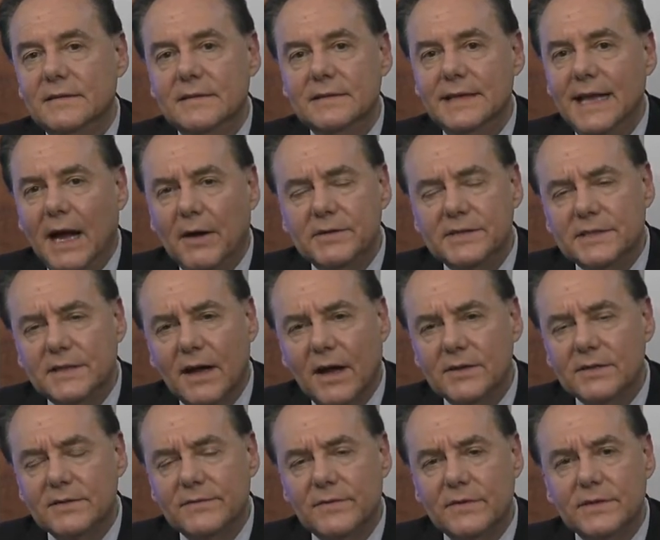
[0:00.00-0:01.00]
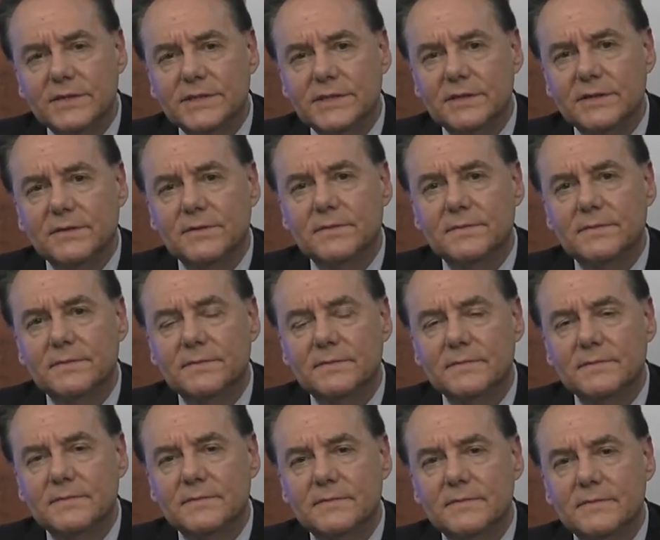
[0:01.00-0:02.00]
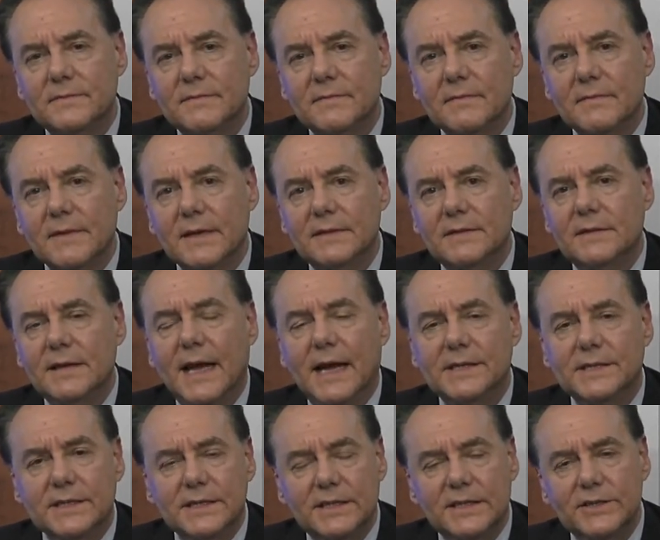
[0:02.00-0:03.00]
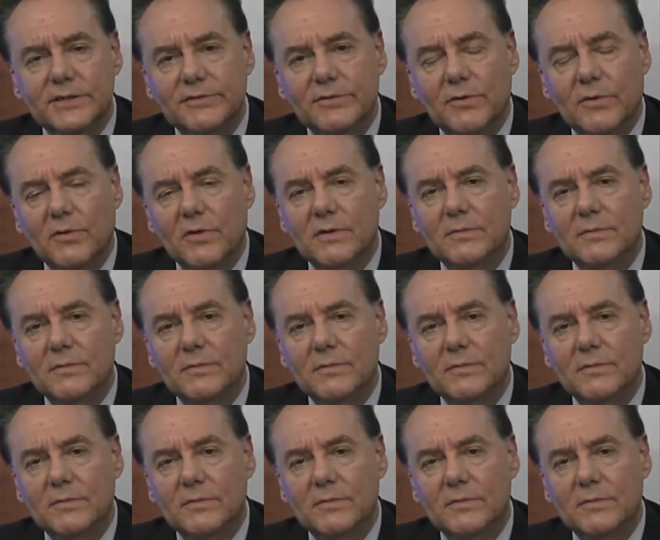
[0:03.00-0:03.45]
Now it's controversial to actually control